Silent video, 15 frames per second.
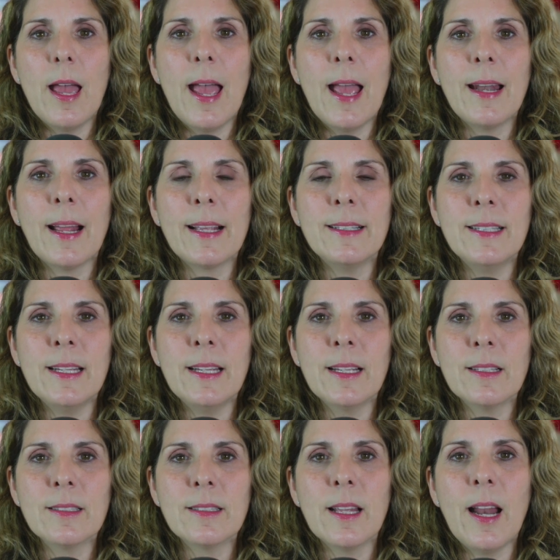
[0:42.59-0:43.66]
and
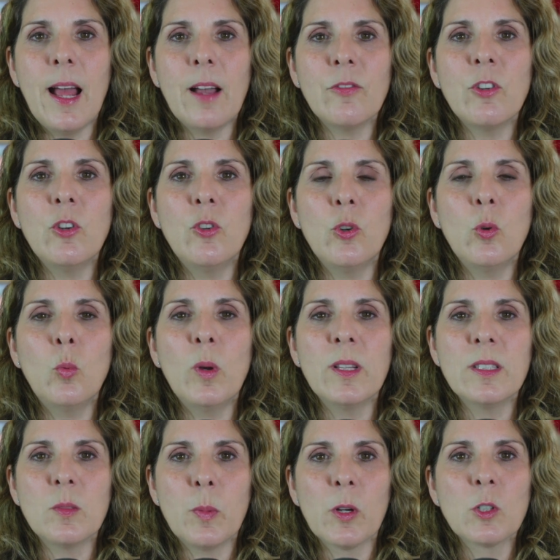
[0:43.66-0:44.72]
ideas that have to do with
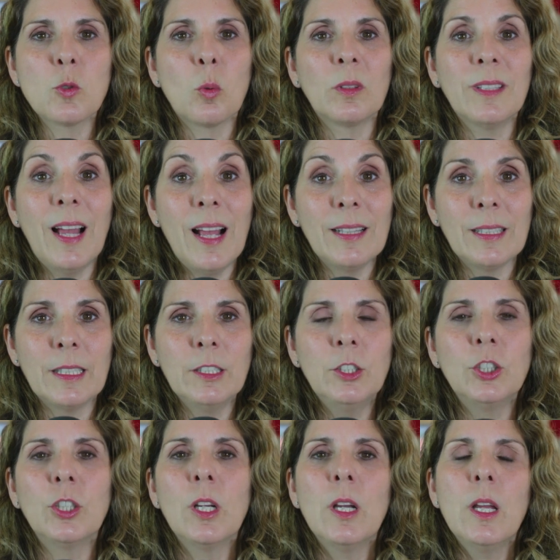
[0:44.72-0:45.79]
spiritual
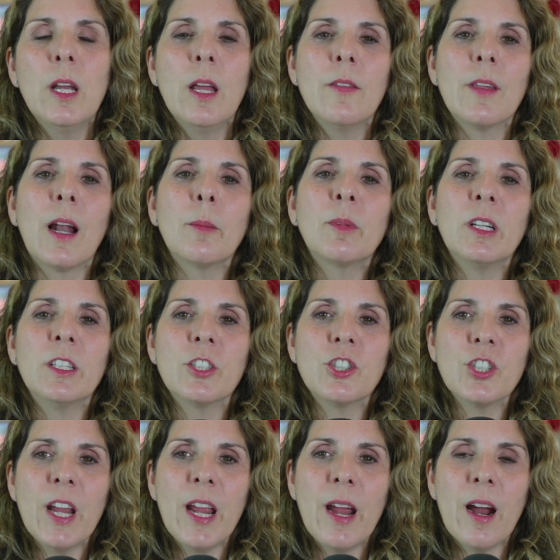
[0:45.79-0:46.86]
knowledge that I'm going to
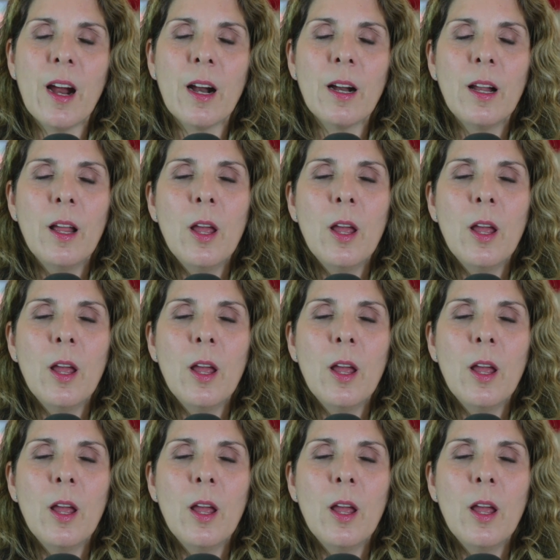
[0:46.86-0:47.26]
share.